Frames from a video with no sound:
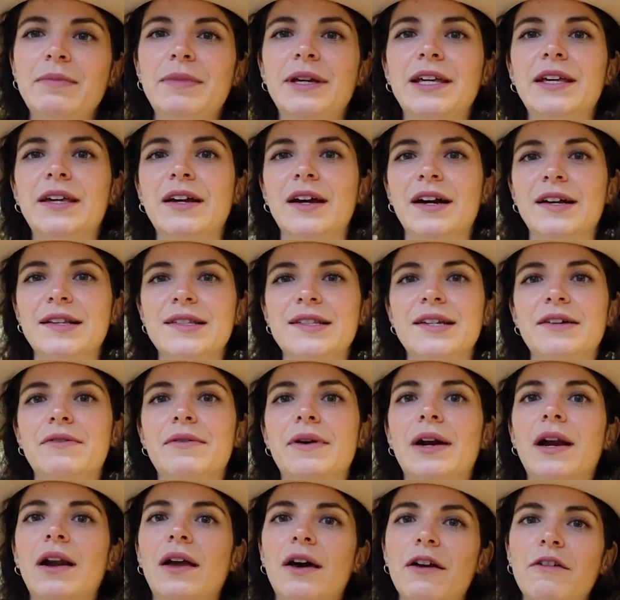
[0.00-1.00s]
because there
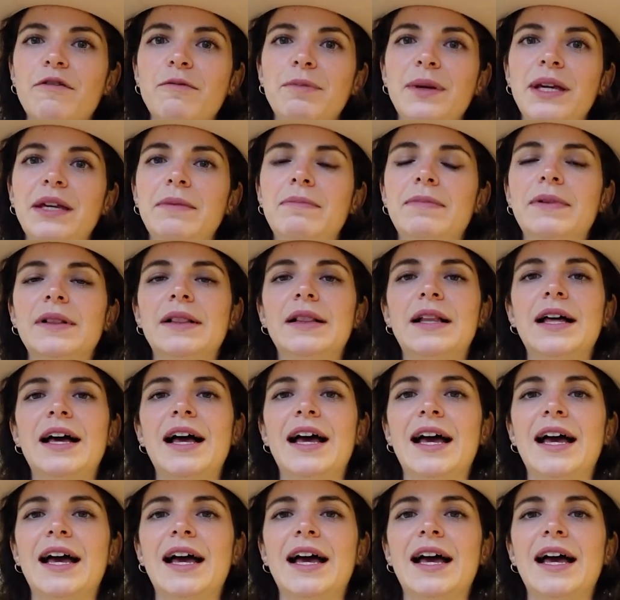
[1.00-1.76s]
were a lot of people